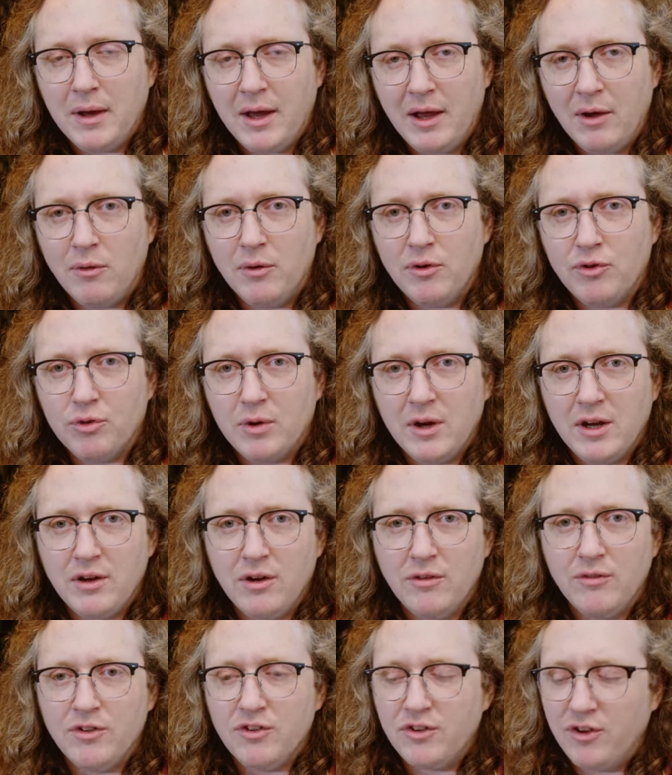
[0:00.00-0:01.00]
power drain
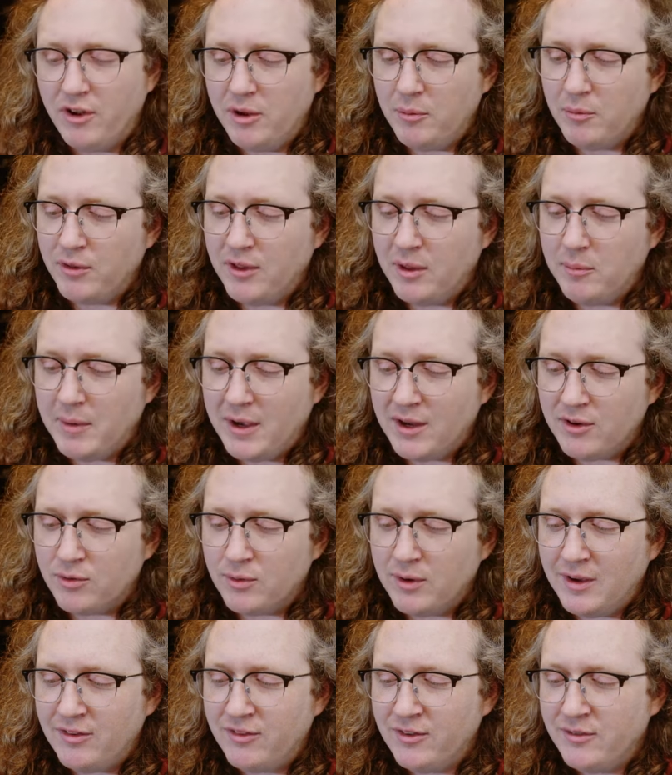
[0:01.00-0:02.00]
over time on their
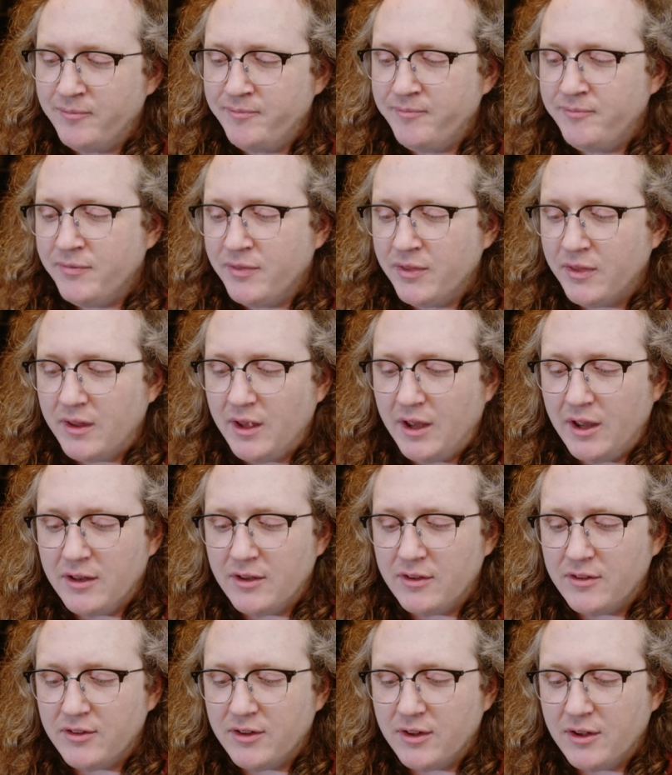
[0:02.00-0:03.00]
batteries.
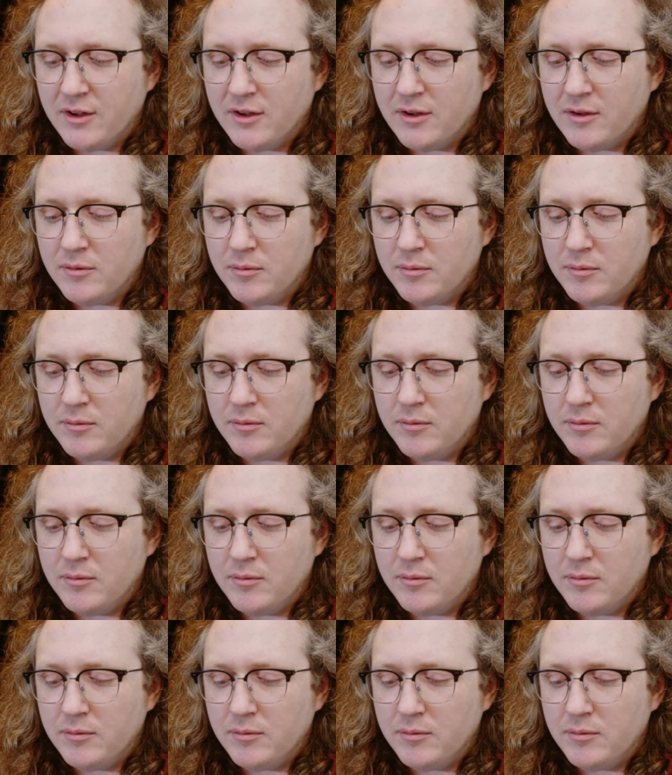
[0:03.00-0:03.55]
And uh,